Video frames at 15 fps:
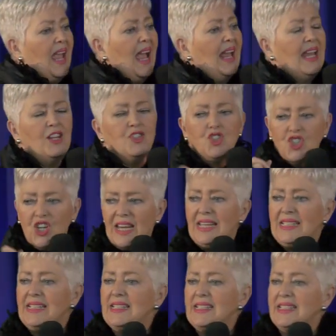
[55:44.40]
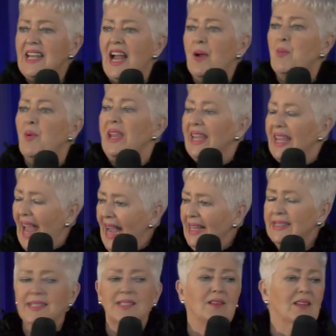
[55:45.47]
And in Jesus' name, we
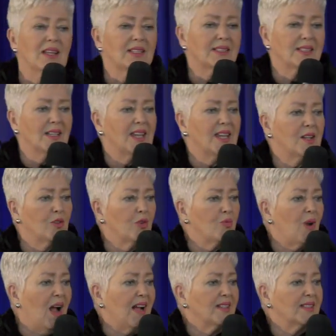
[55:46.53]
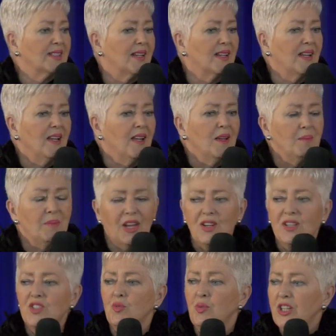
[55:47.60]
cancel its legal right
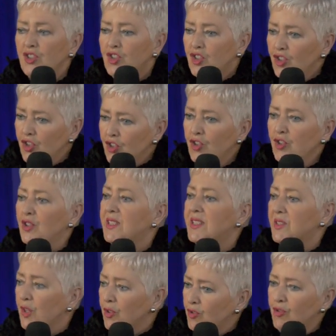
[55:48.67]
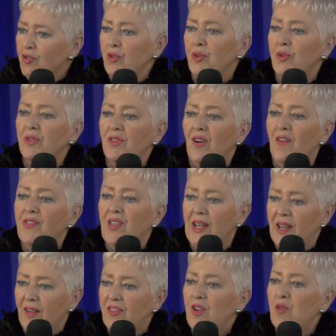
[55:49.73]
because we choose the truth of the
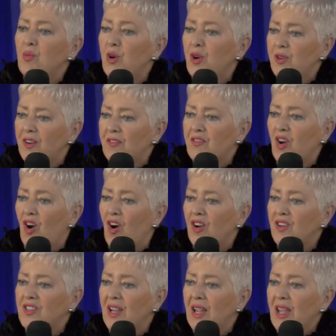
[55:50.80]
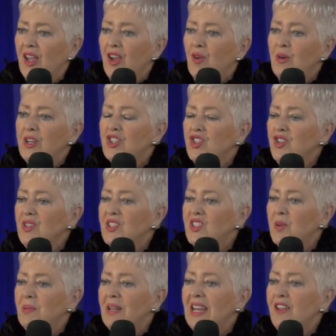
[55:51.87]
living Word of God. We choose
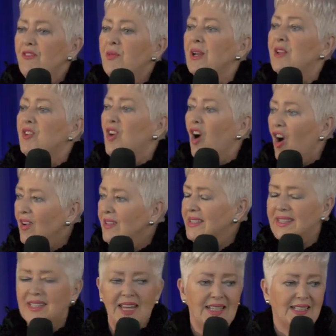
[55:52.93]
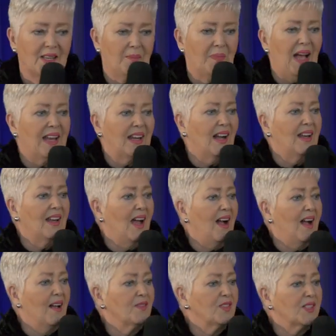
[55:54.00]
to believe what God says about our
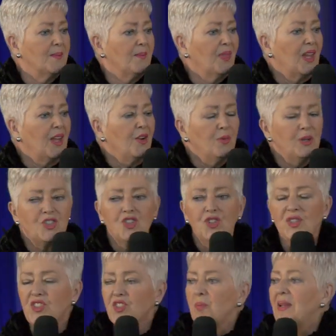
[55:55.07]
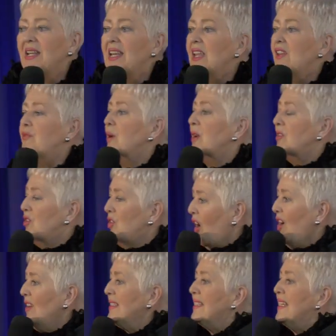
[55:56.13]
lives. We choose to believe what
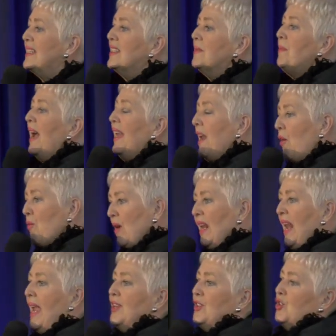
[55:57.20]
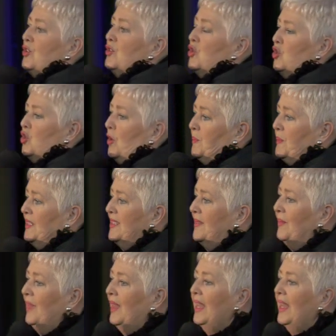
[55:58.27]
God says about our relationships